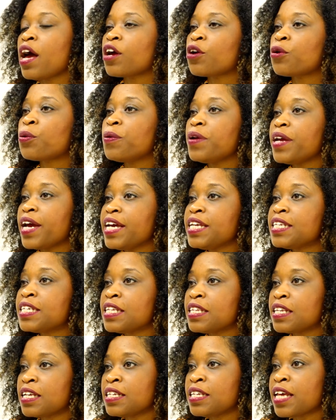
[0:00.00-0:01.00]

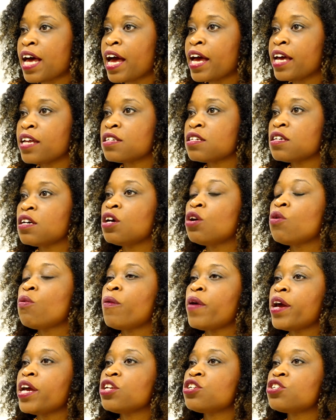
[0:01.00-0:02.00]
creating the debt,
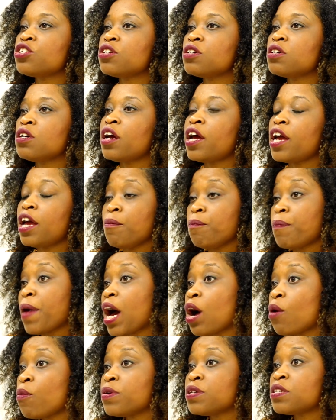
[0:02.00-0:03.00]
which
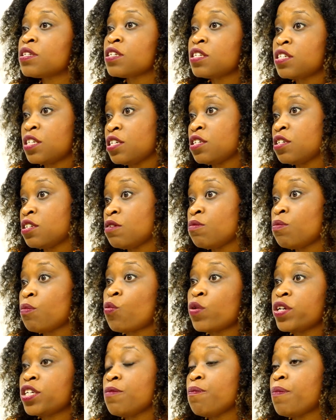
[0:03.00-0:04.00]
empowers the system,
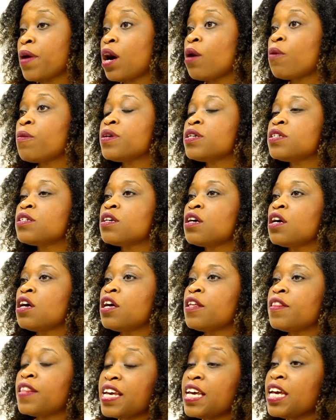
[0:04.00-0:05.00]
which empowers
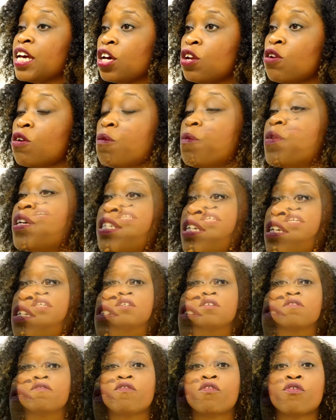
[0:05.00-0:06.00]
the economic
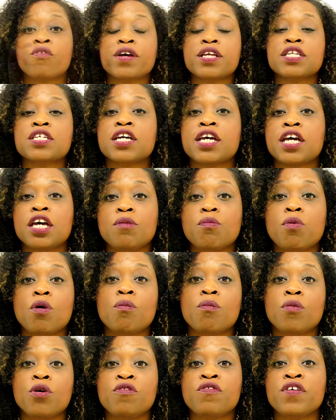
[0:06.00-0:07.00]
system for it to keep on
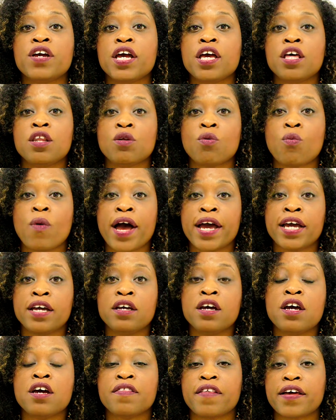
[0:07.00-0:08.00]
moving in the
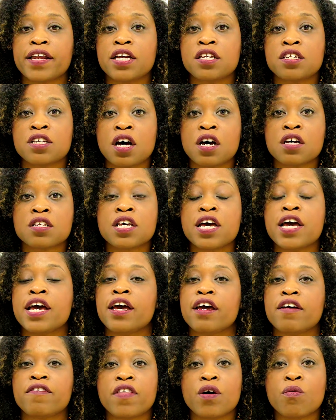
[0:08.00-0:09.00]
way that it does.
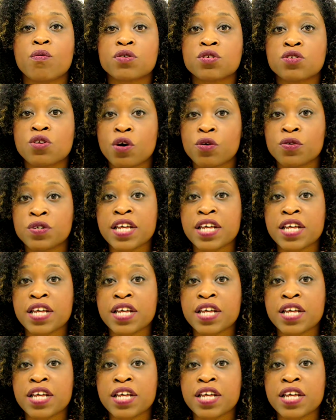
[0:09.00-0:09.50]
If there was no